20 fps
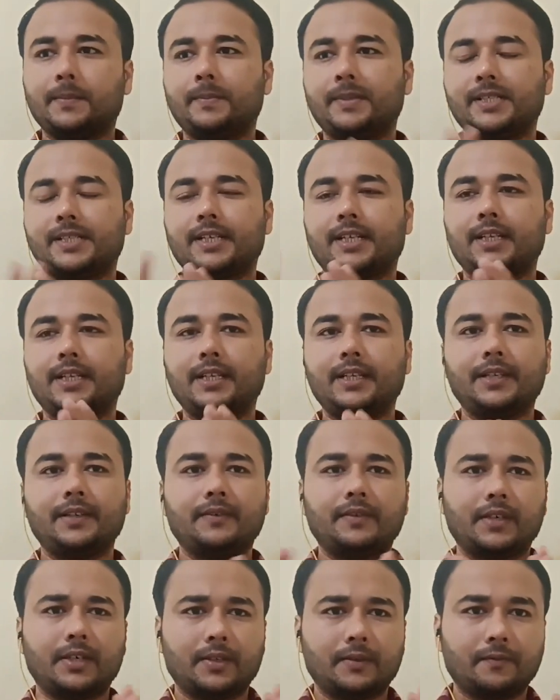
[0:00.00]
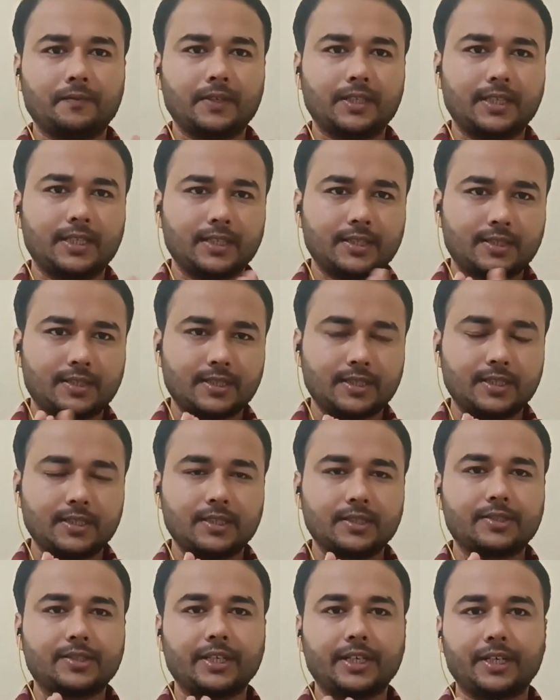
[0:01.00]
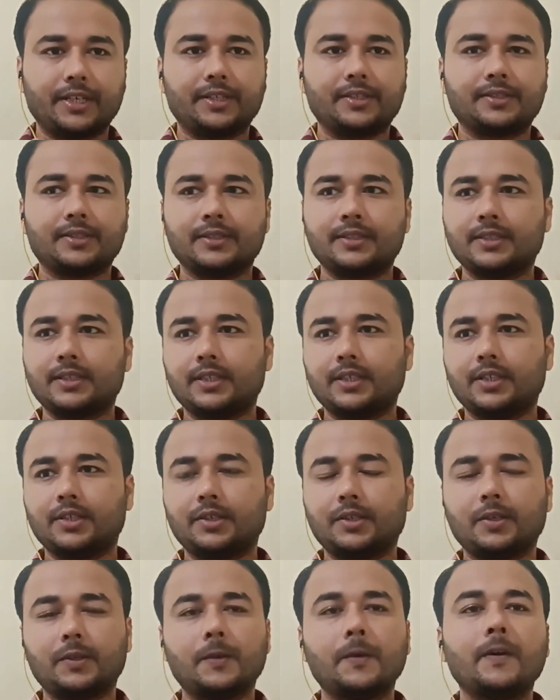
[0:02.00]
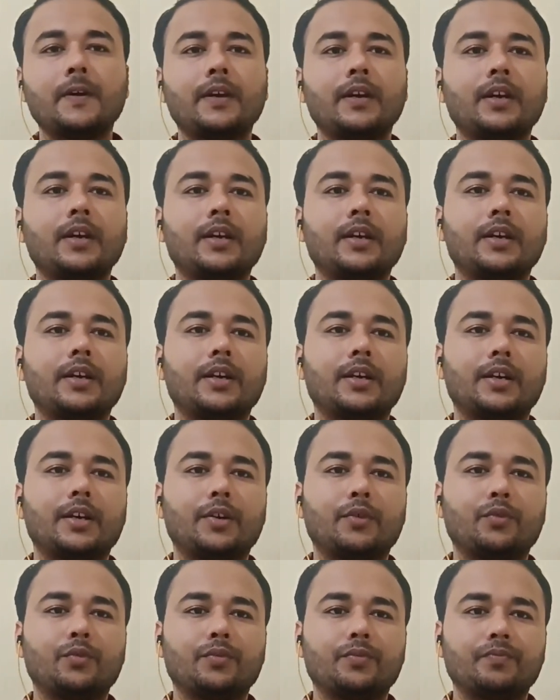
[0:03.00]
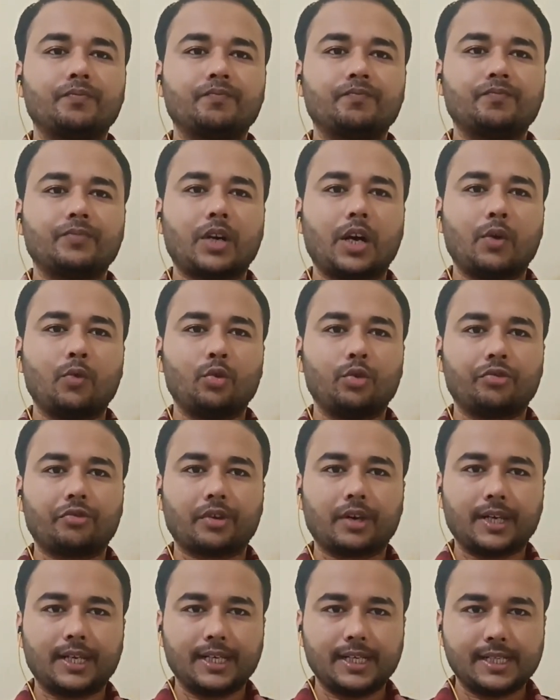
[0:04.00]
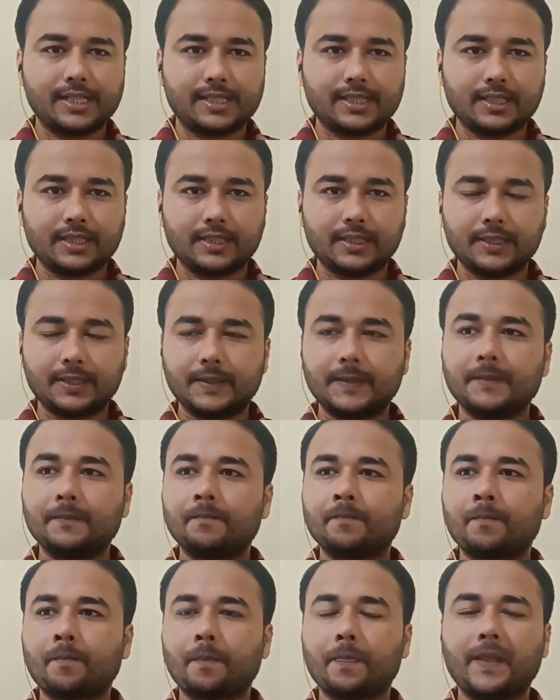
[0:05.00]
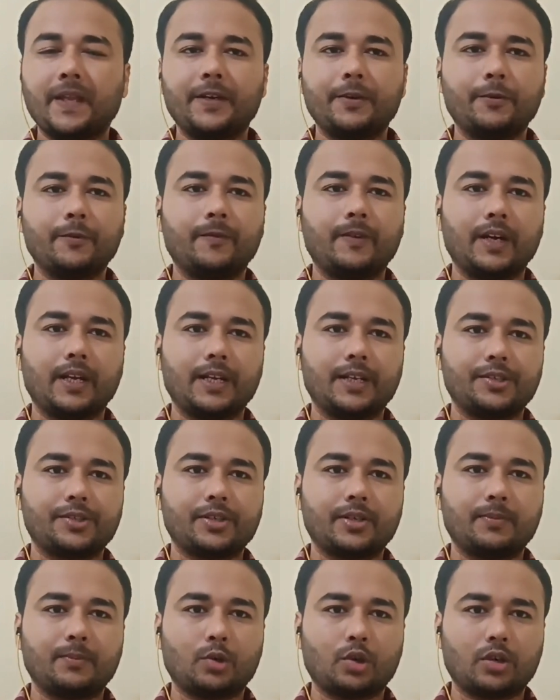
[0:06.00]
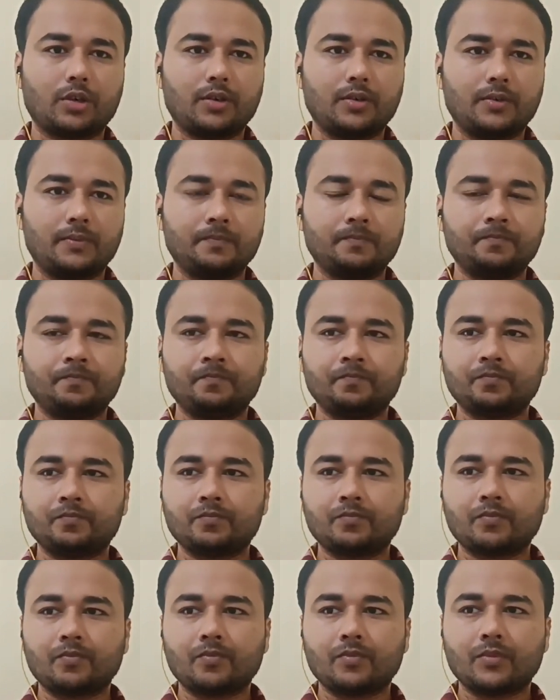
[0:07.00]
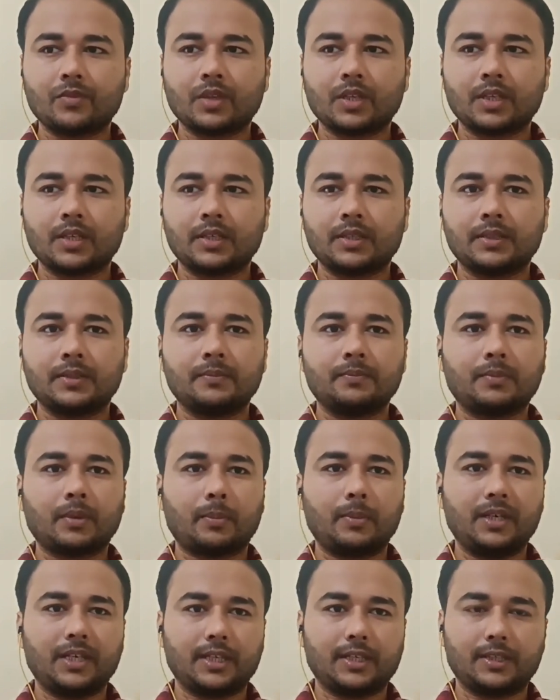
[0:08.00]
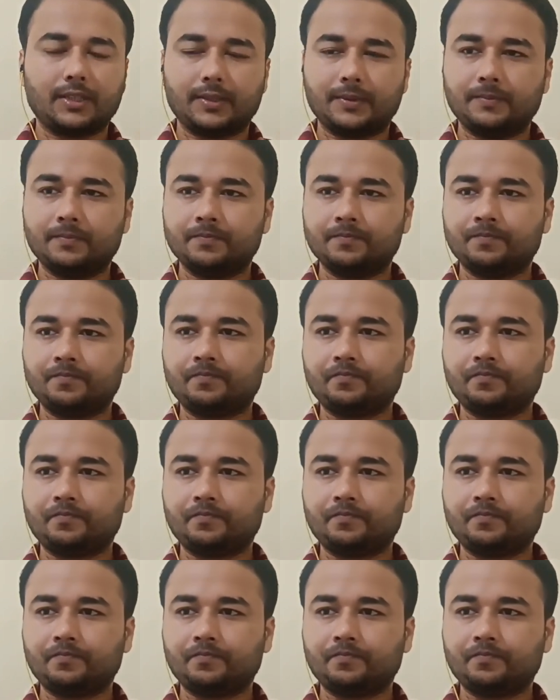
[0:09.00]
Uh, basically, uh, with this uh, series, uh, I will release uh, the new financial model publicly.